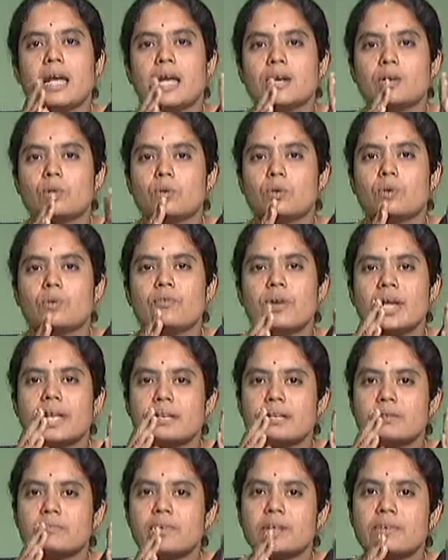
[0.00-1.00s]
I told you,
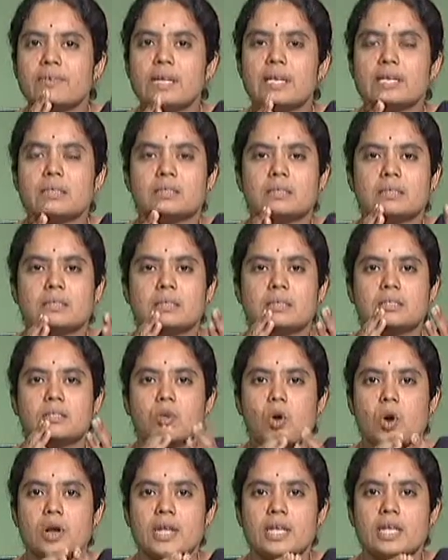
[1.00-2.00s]
when we were
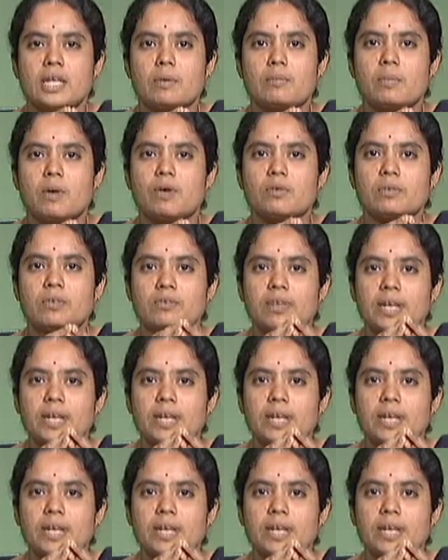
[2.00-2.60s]
talking about,